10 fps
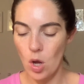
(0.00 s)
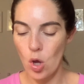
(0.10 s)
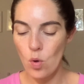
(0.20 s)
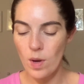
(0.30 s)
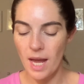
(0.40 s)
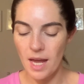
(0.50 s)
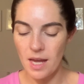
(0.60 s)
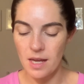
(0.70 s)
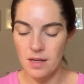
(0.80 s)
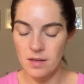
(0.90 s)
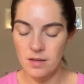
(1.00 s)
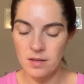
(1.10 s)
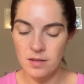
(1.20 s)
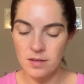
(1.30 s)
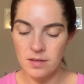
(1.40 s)
Okay.
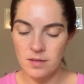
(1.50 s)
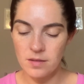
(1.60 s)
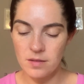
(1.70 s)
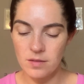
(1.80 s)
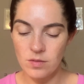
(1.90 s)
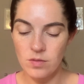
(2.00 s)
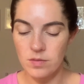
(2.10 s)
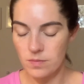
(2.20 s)
Ooh.